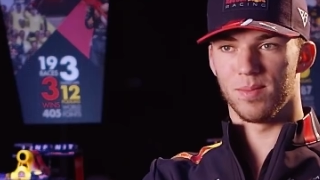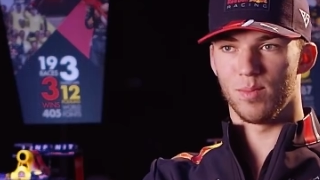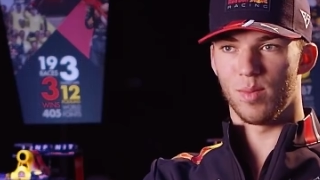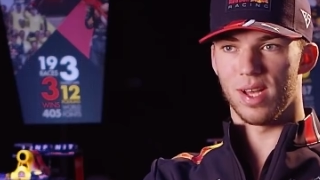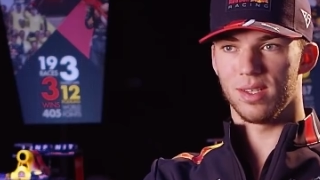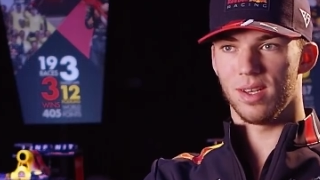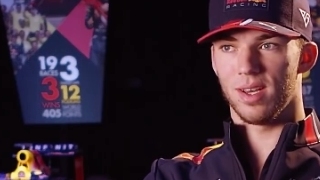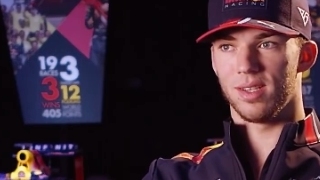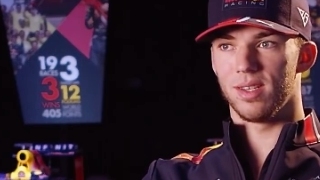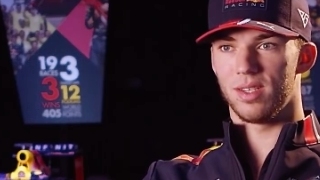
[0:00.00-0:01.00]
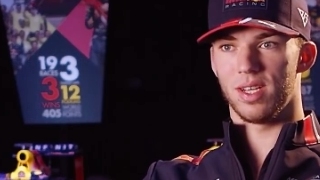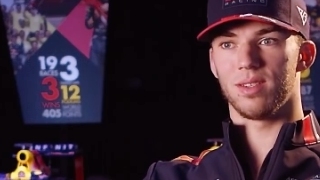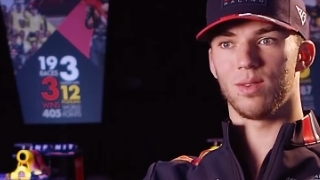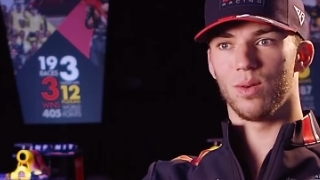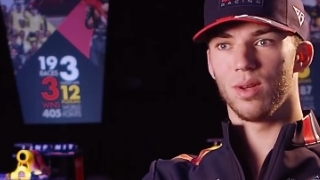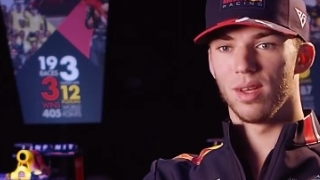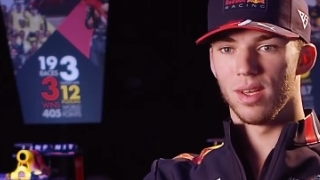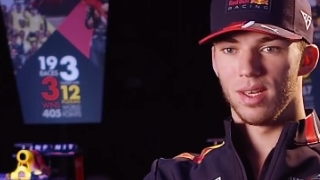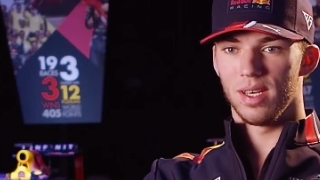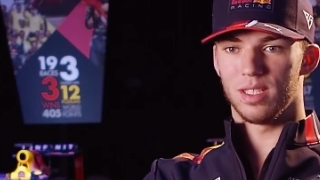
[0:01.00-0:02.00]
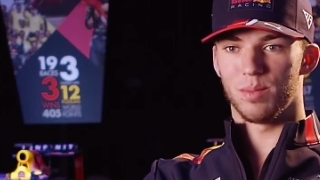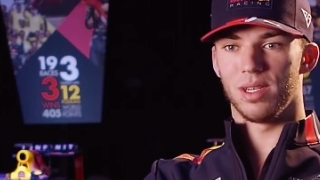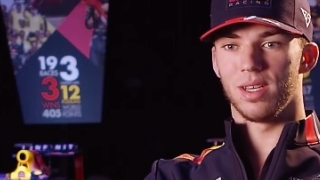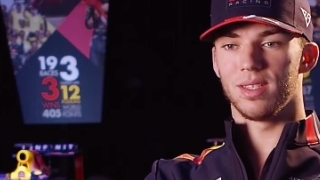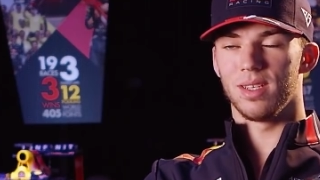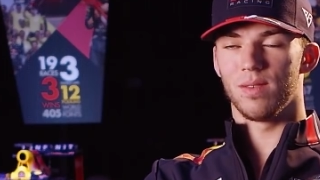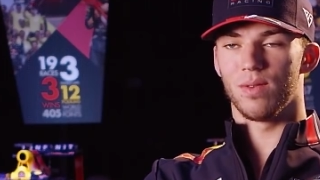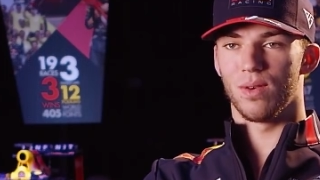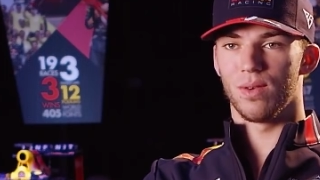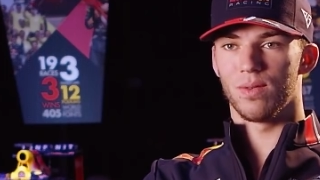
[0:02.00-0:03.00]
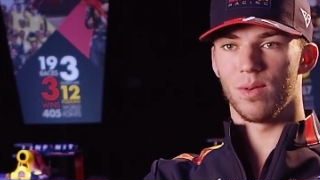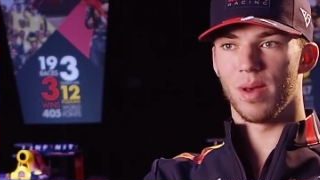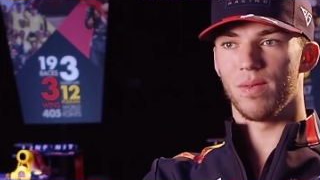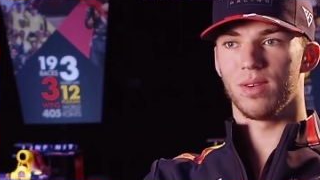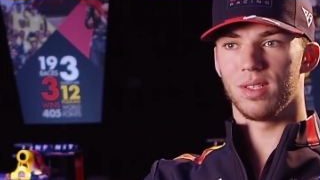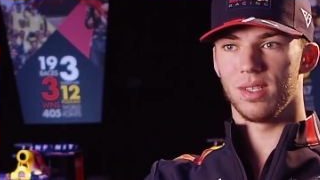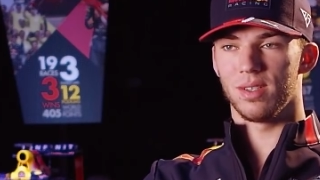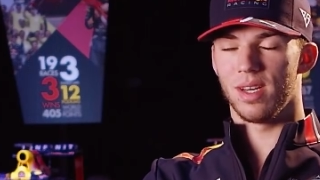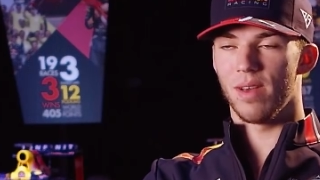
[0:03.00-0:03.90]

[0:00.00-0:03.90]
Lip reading: Last year I had the chance to experience it for my first season in